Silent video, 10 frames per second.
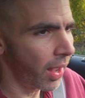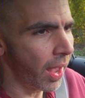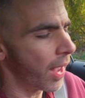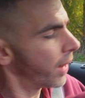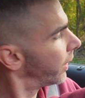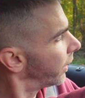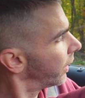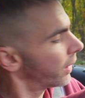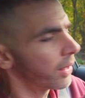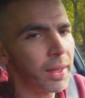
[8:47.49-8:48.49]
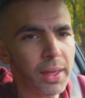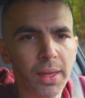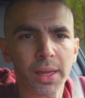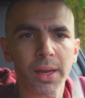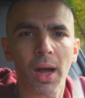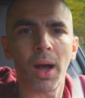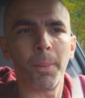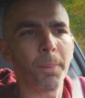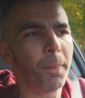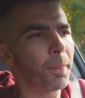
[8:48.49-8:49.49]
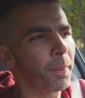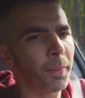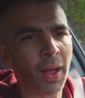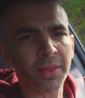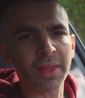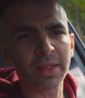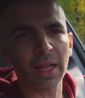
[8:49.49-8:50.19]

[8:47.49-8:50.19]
and it I think